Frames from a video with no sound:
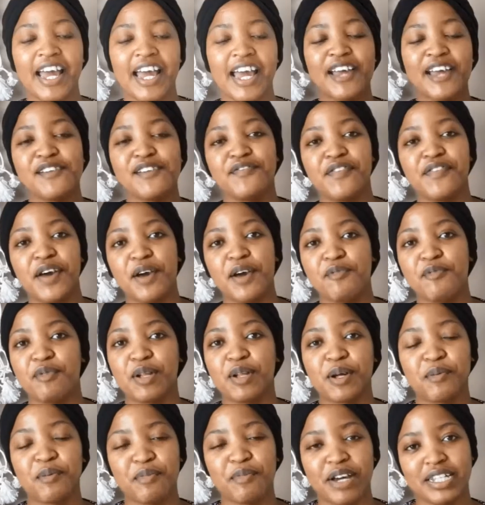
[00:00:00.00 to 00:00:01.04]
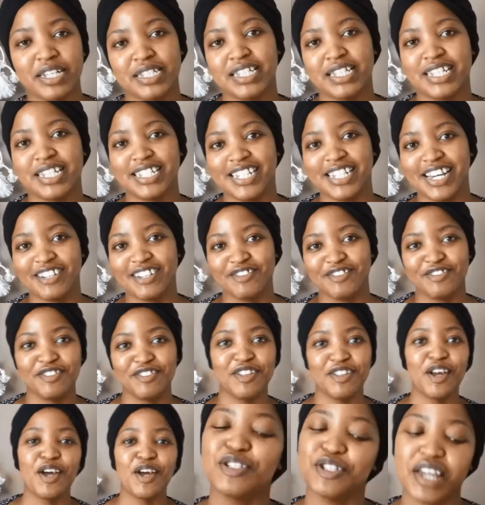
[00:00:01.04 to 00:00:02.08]
Hey fam, welcome back to the channel.
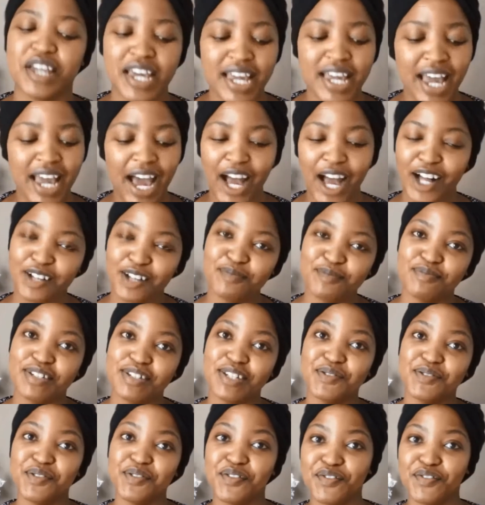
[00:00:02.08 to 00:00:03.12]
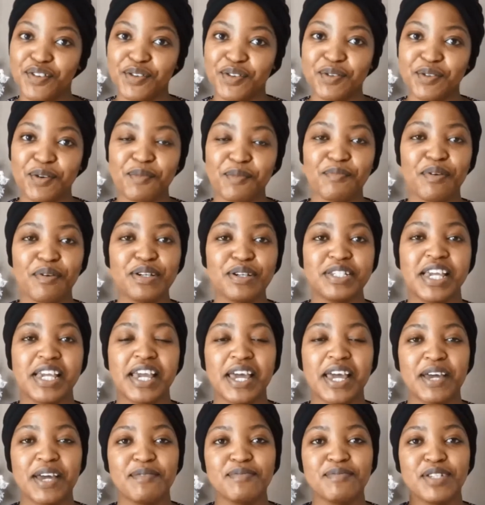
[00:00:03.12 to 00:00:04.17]
Today I'll be reviewing Portia
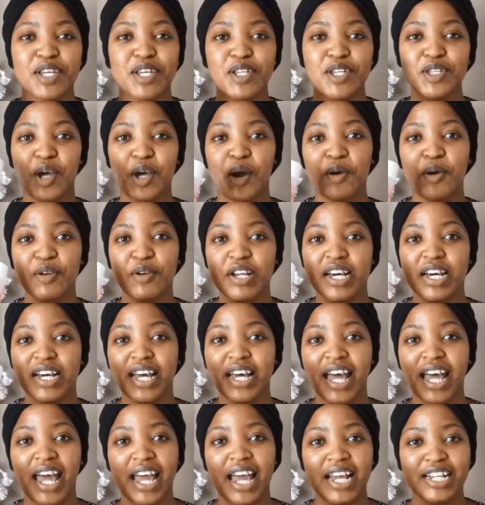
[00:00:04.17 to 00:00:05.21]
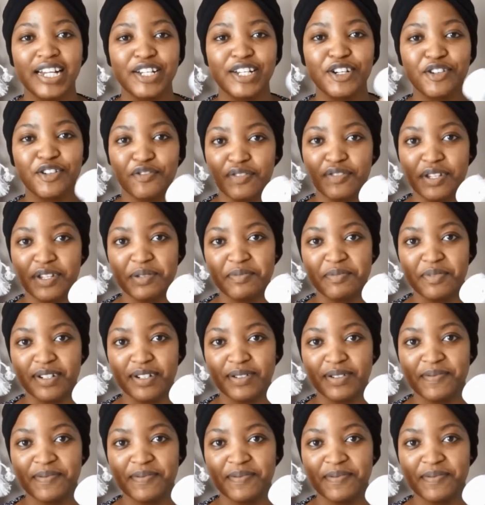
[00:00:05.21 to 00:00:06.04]
M's Toner and Cream.